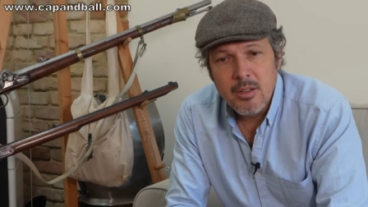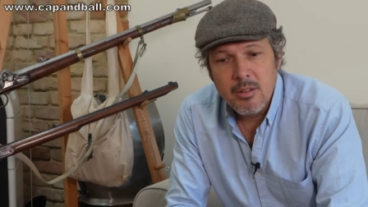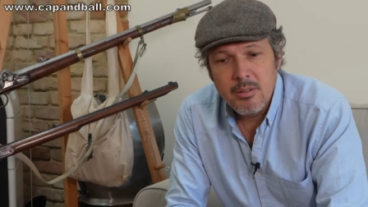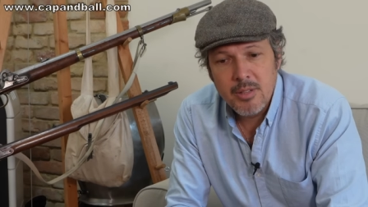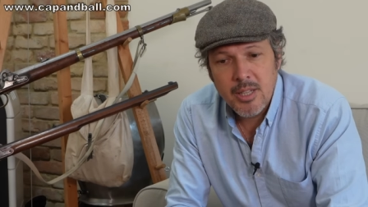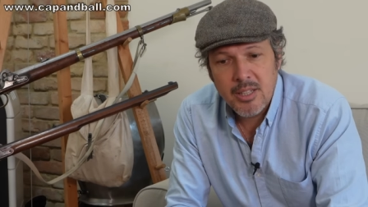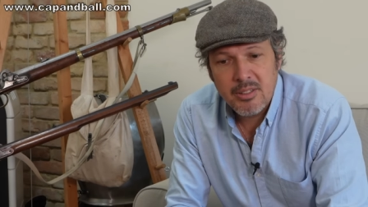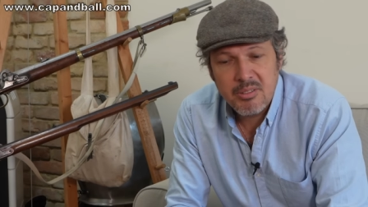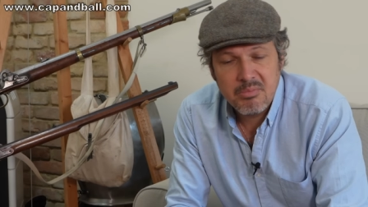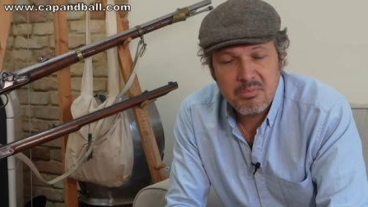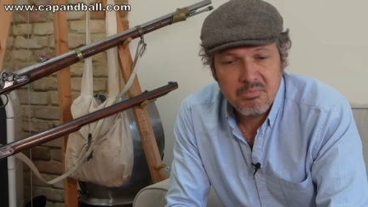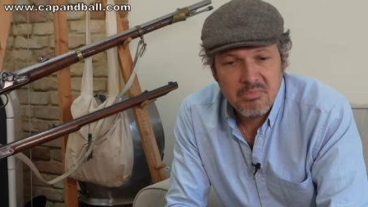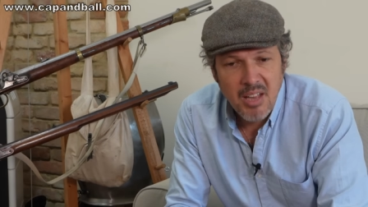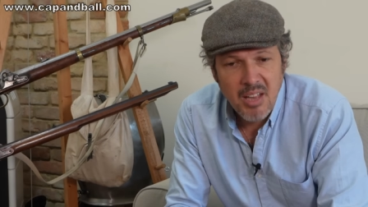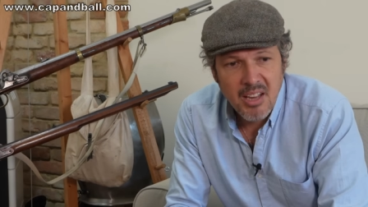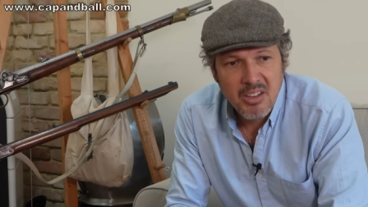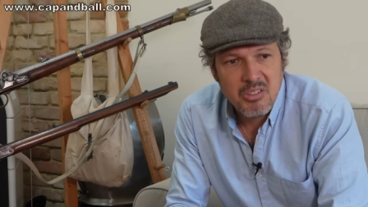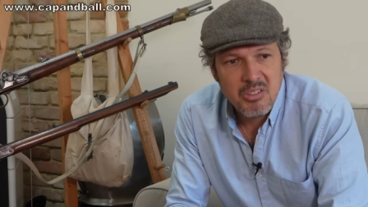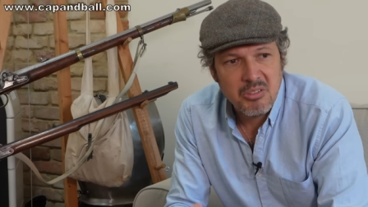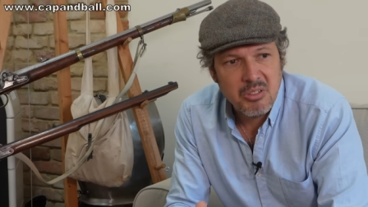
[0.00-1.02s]
that
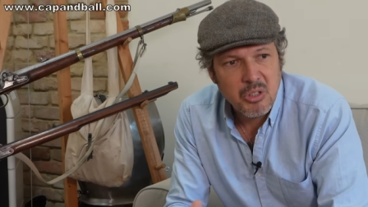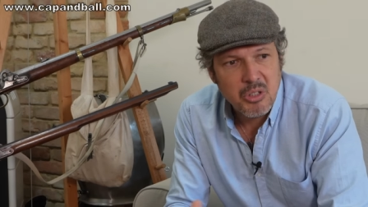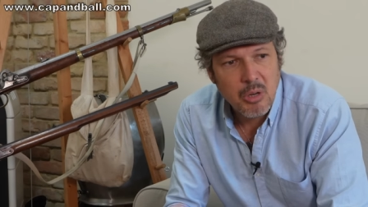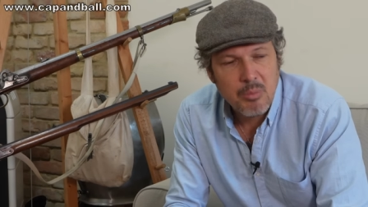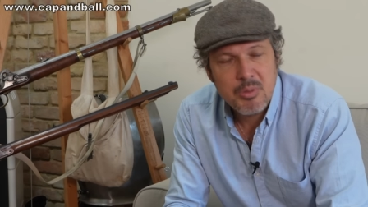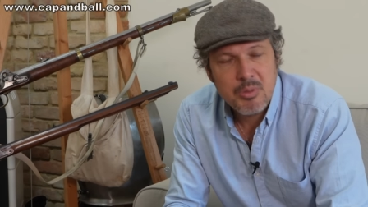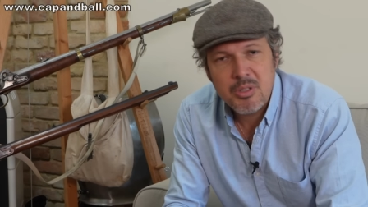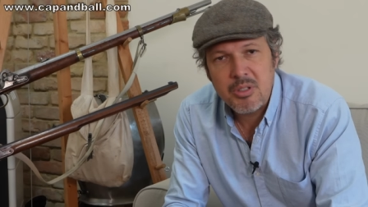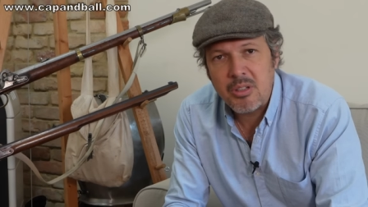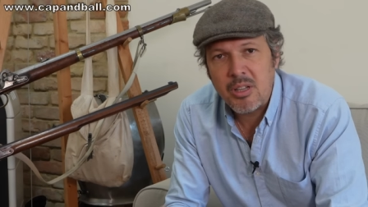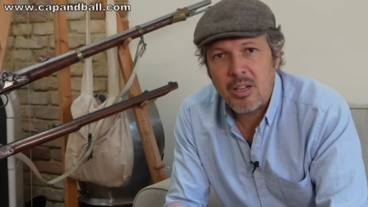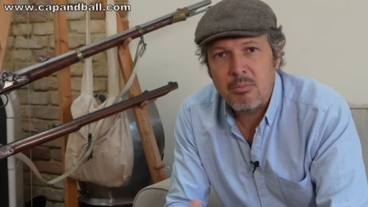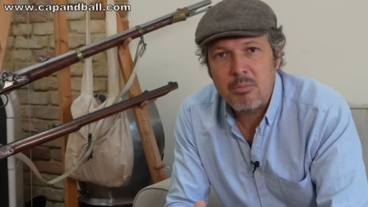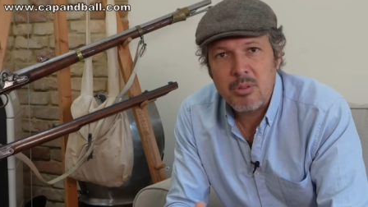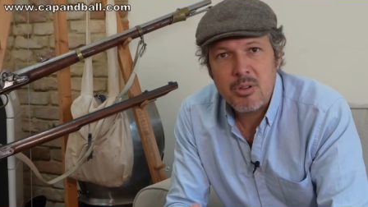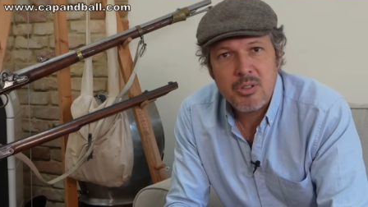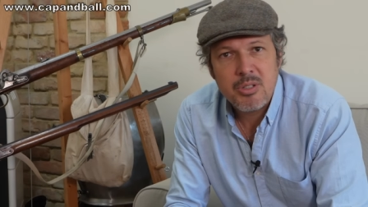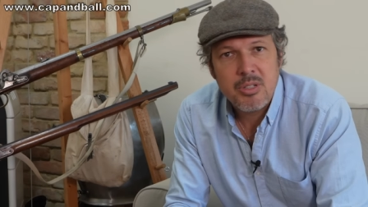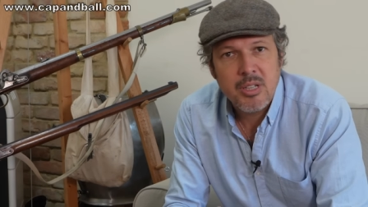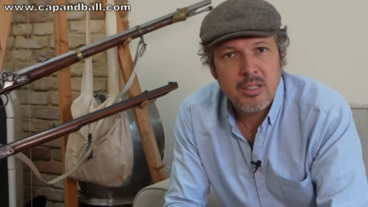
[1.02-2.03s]
actually drops the
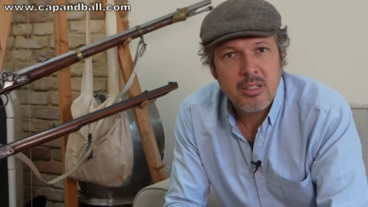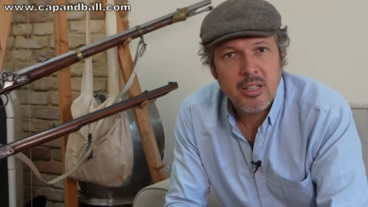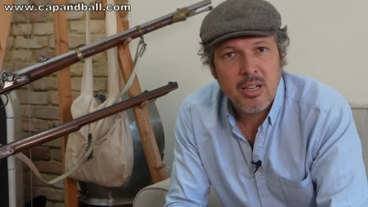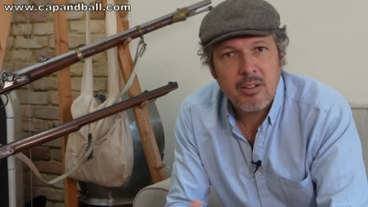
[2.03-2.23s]
numbers that